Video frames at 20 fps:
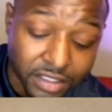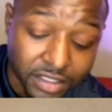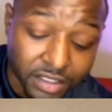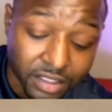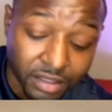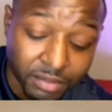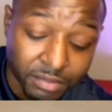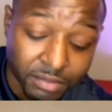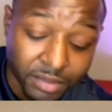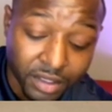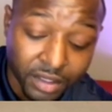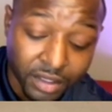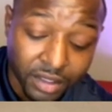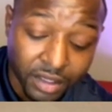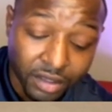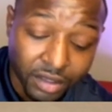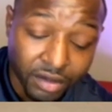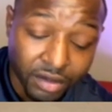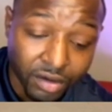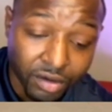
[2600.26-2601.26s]
to them,
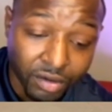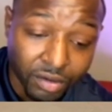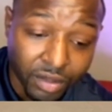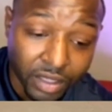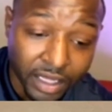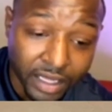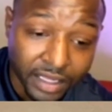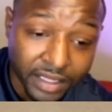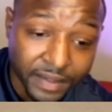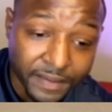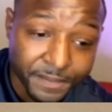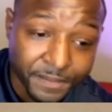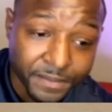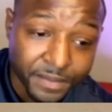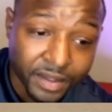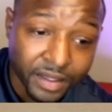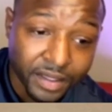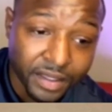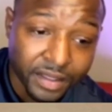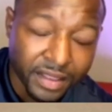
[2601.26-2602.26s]
like
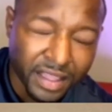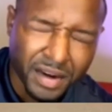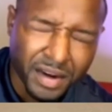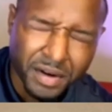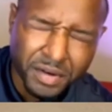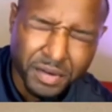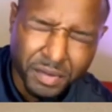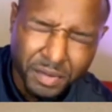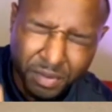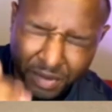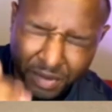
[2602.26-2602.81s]
they're